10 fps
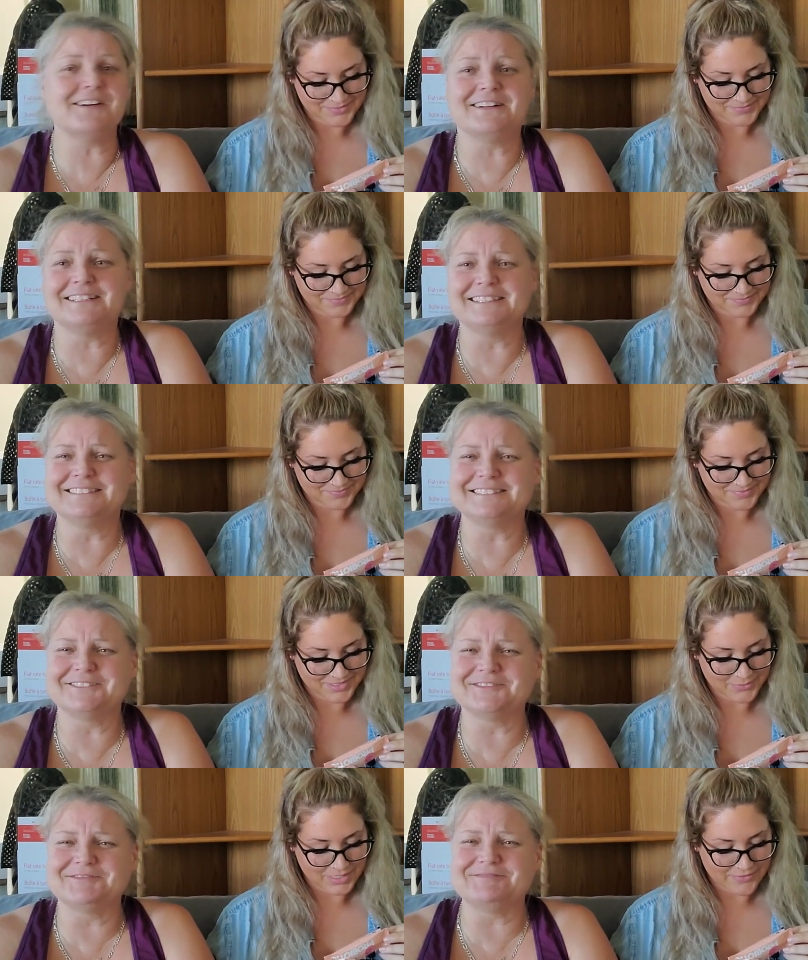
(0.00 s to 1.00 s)

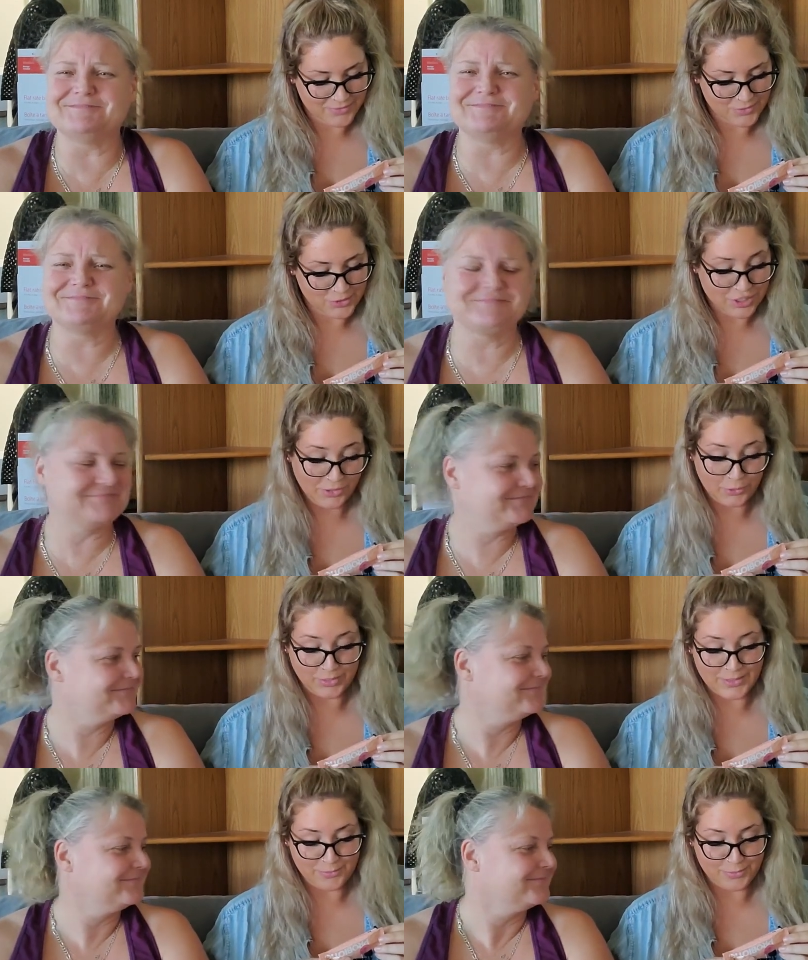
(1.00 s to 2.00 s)
Speaker 1: uh, whatever
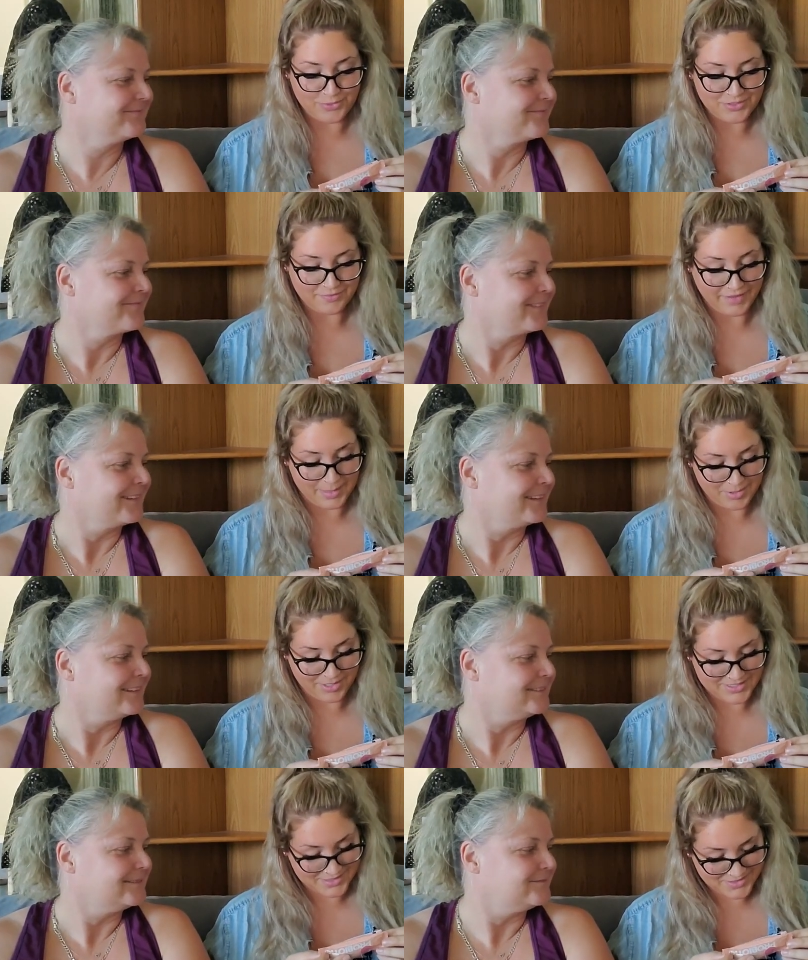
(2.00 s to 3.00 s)
chicory root
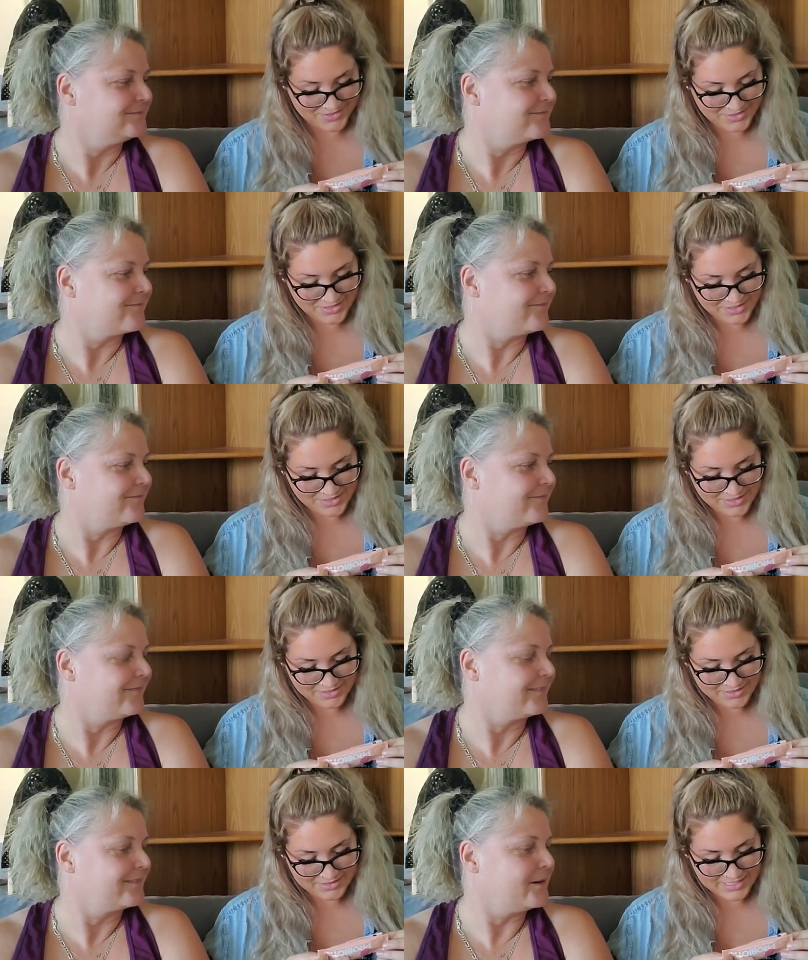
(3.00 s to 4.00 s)
fiber is,
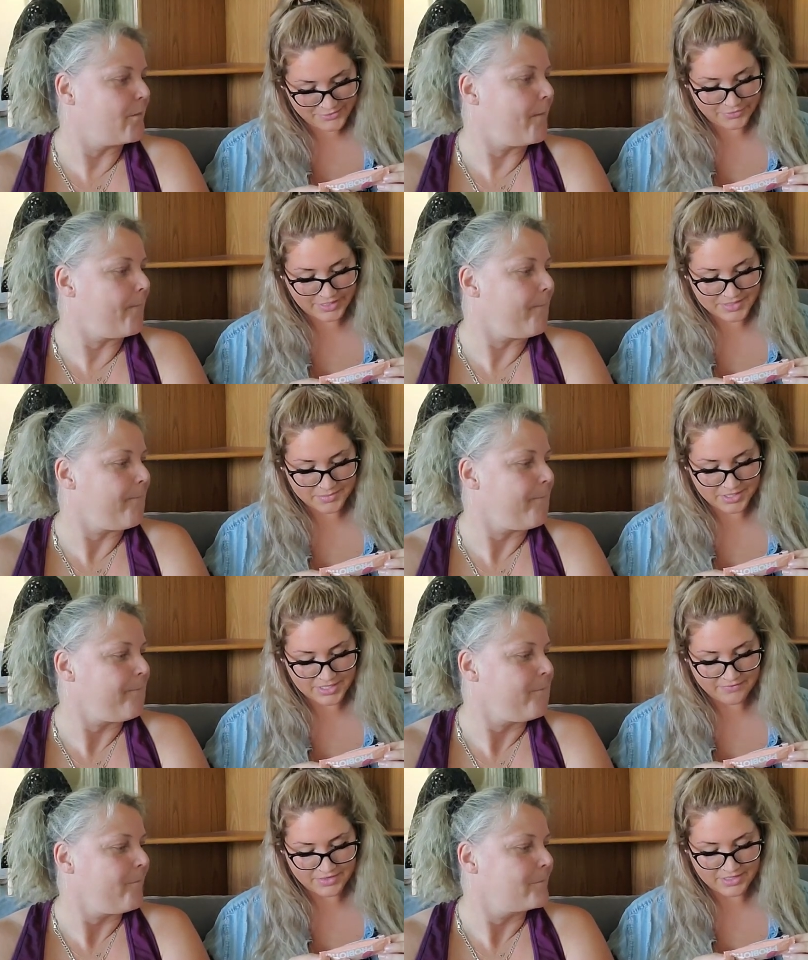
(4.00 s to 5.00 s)
natural
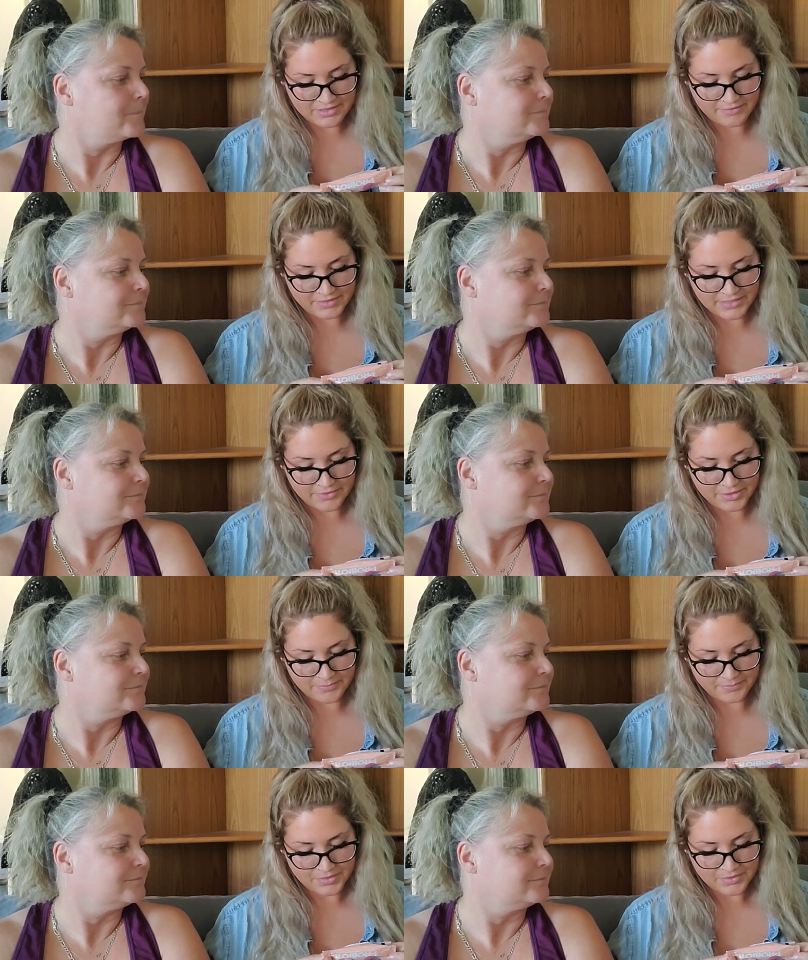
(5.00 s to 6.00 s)
raspberry and vanilla
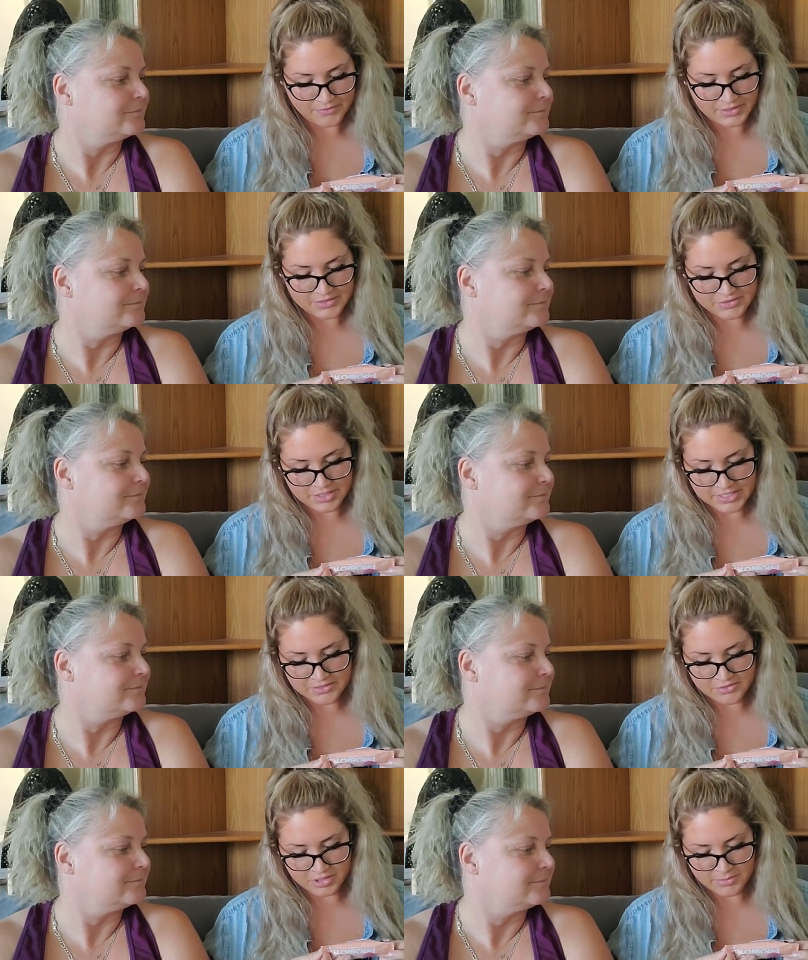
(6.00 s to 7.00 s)
flavor, freeze
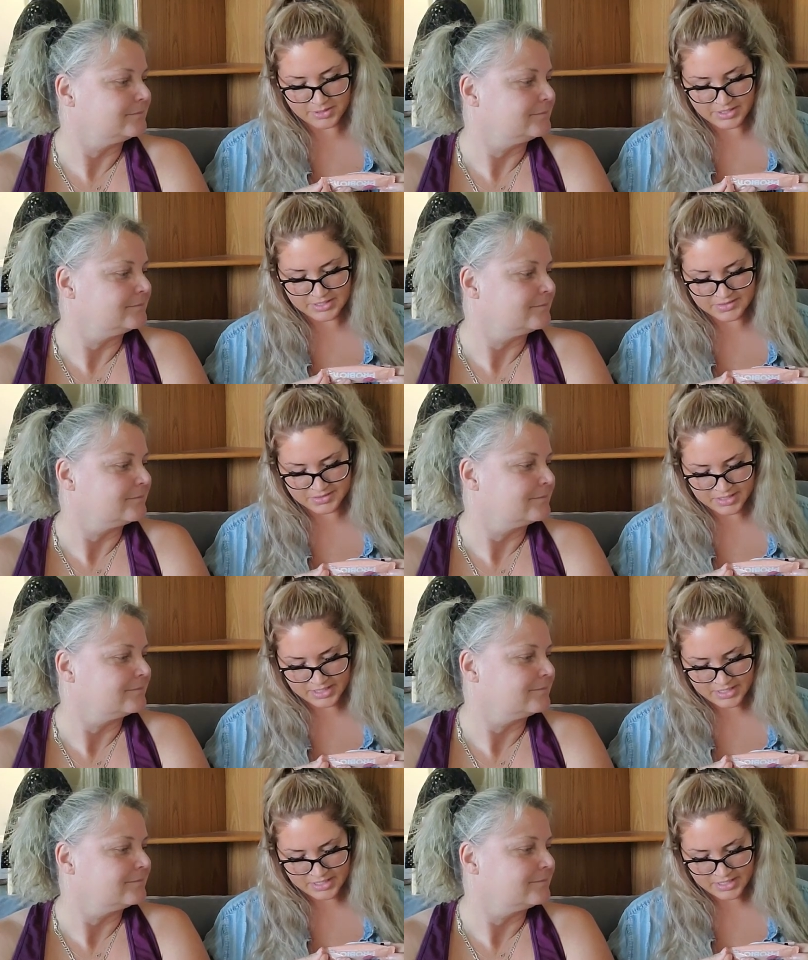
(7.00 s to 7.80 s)
dried strawberries,